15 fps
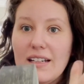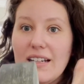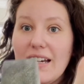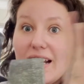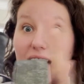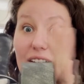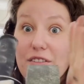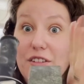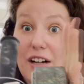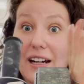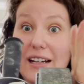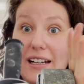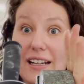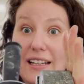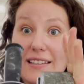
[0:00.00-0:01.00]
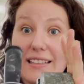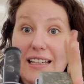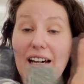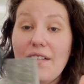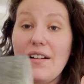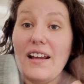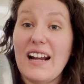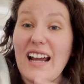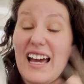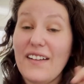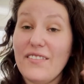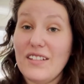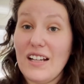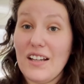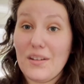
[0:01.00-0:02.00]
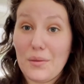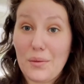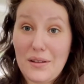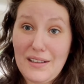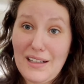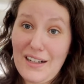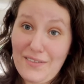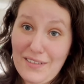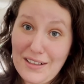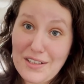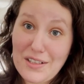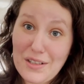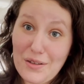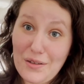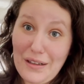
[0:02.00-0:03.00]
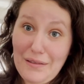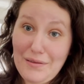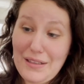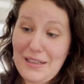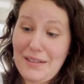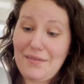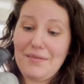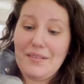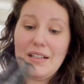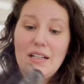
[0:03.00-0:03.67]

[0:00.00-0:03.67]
And I've grinded it down, and I have another one that I've actually ground down.